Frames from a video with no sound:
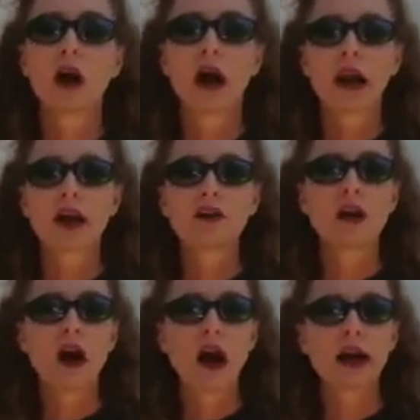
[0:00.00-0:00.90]
And
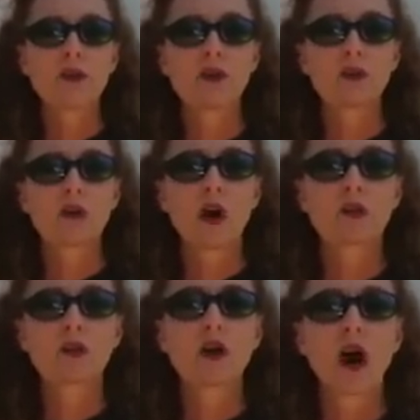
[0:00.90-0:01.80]
I was
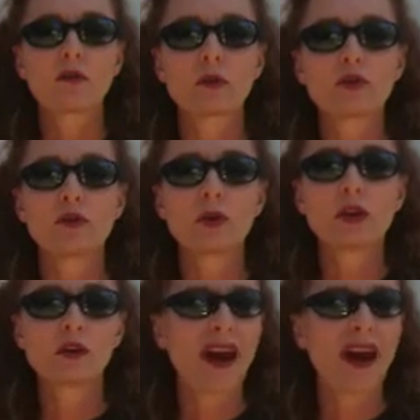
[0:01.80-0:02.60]
also gone for 2 weeks,